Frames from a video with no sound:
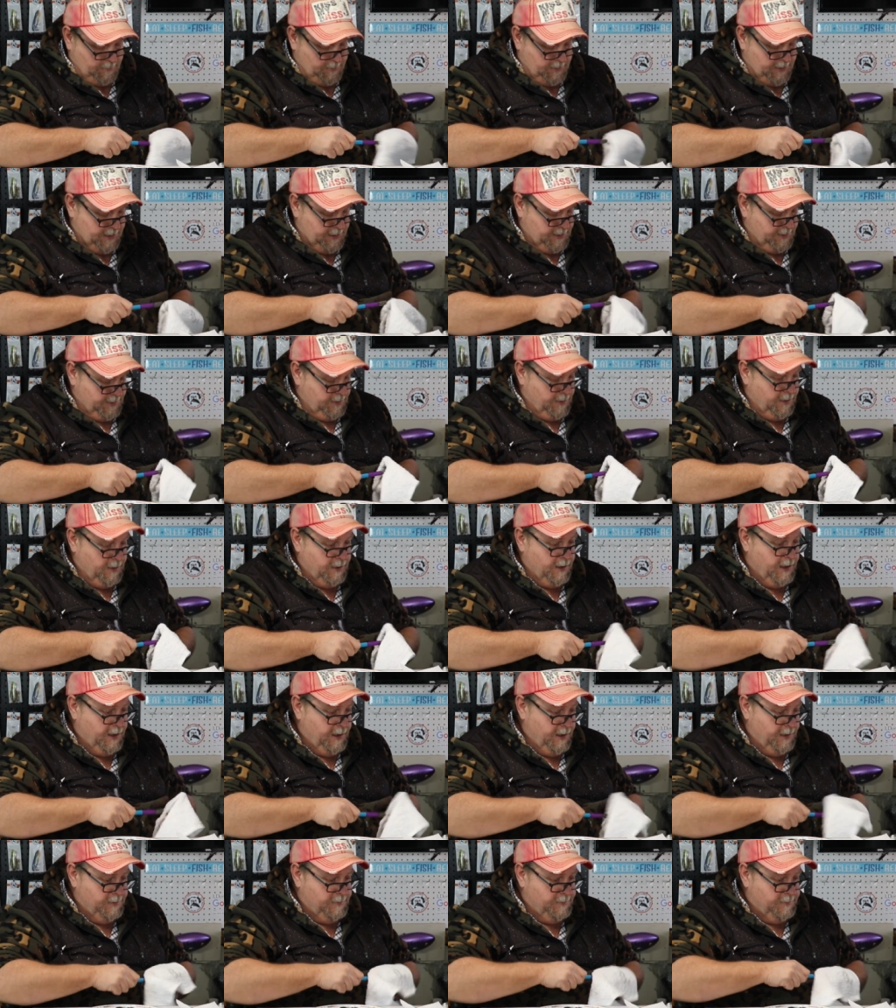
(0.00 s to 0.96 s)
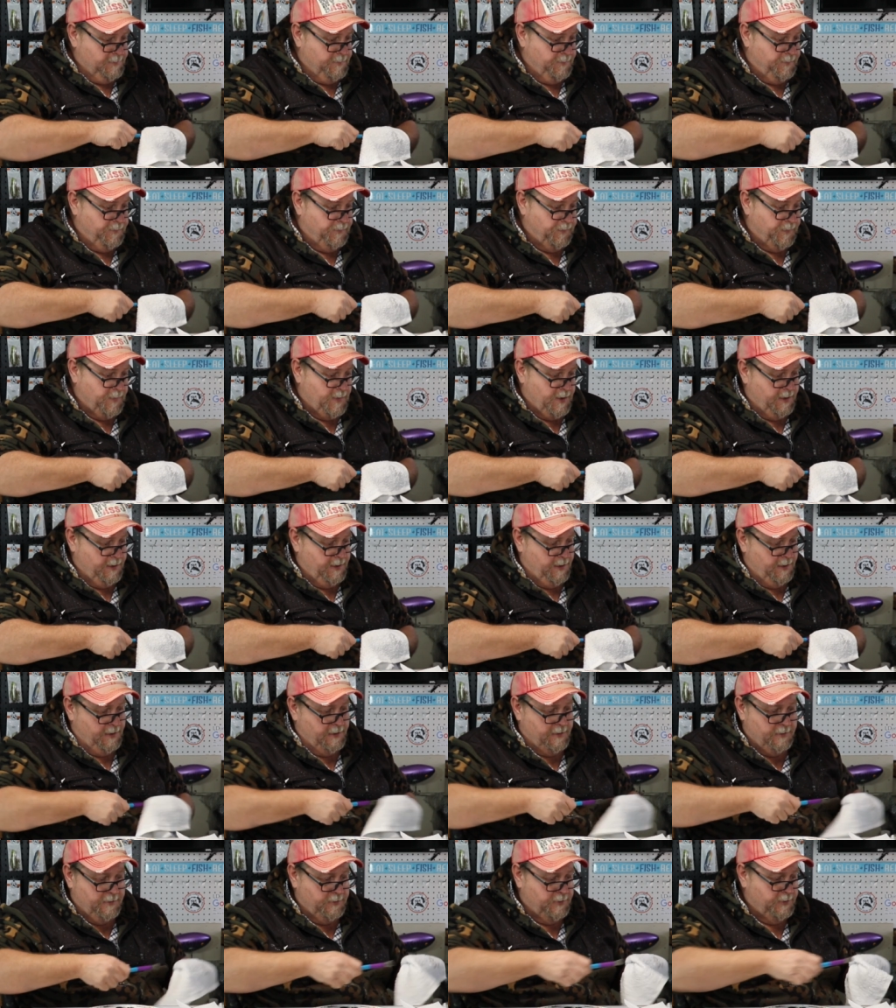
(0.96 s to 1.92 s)
That's alright.
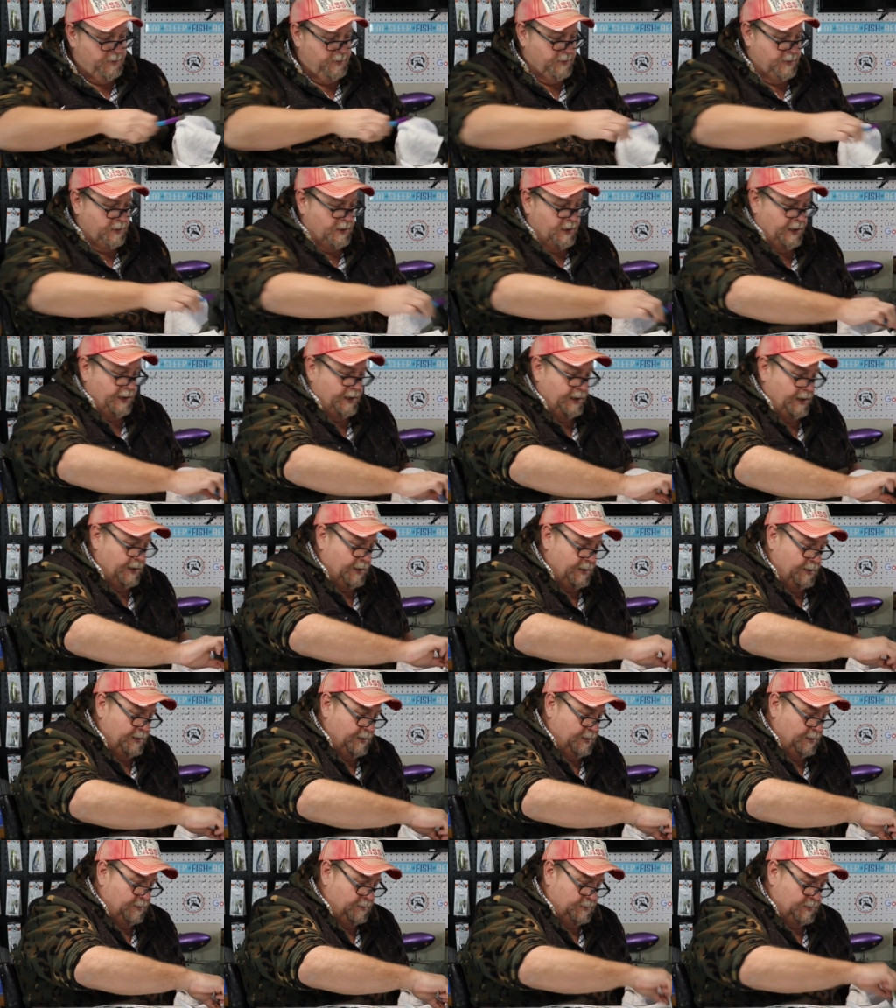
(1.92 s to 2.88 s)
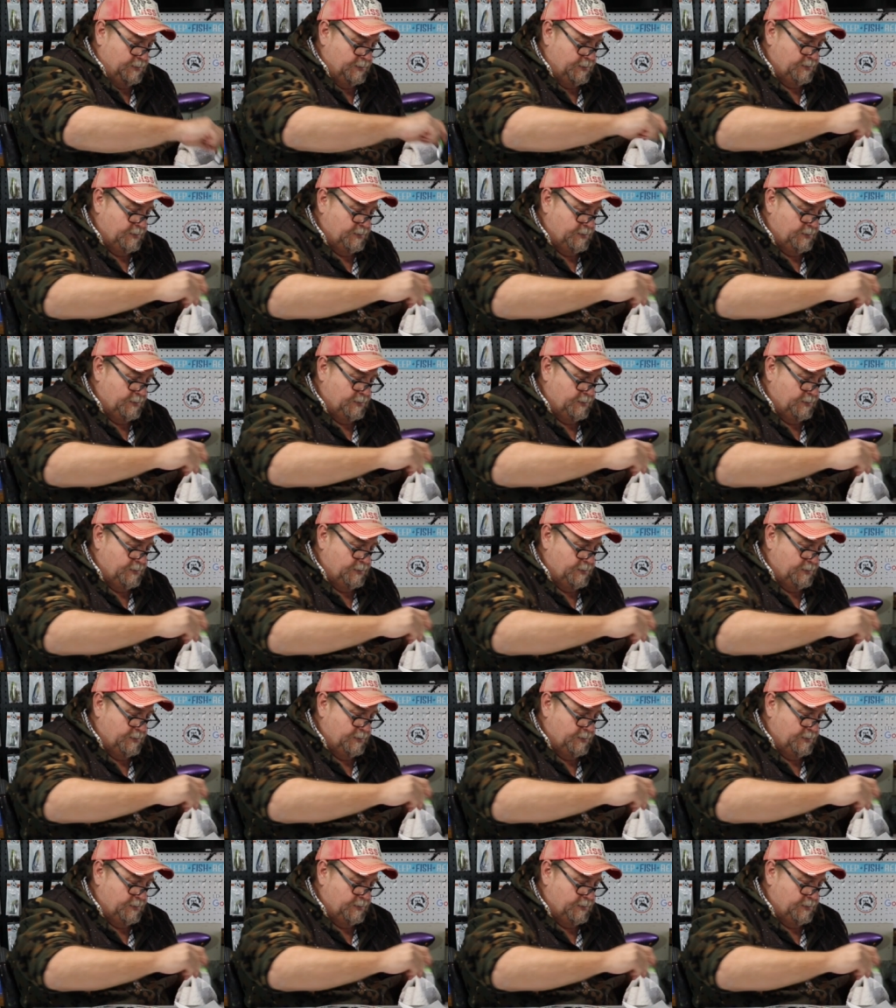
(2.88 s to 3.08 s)
I know who'll clean it up.